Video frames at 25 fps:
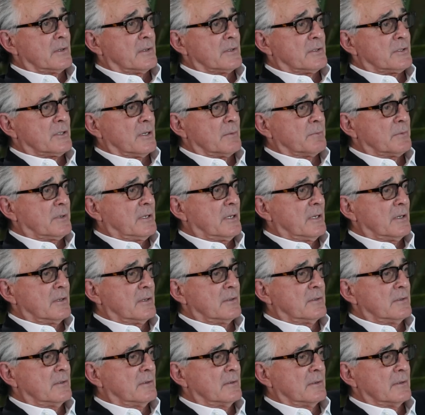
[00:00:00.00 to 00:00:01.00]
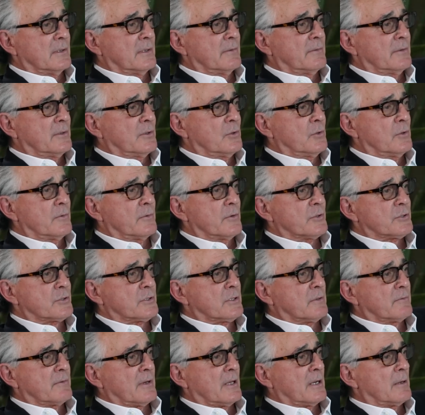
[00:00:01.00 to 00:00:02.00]
some kid leaving the
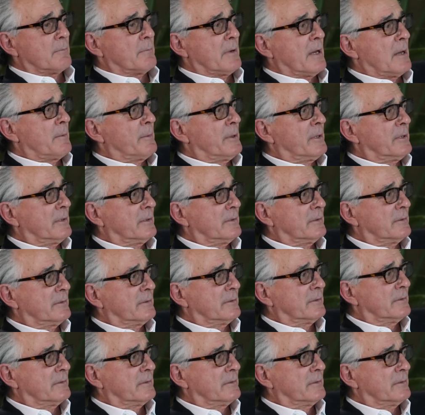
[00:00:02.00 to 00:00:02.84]
University of Alabama,